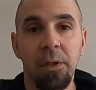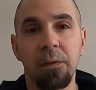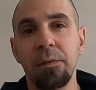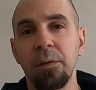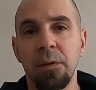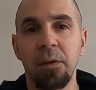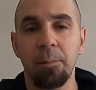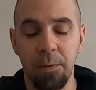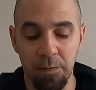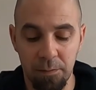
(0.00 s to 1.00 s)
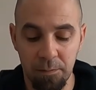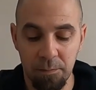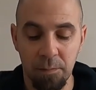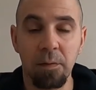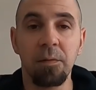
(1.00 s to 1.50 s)
get this hooked up and
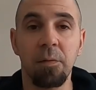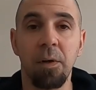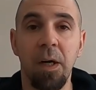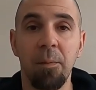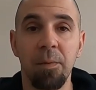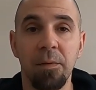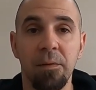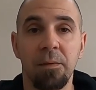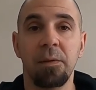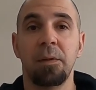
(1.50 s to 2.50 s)
see what happens.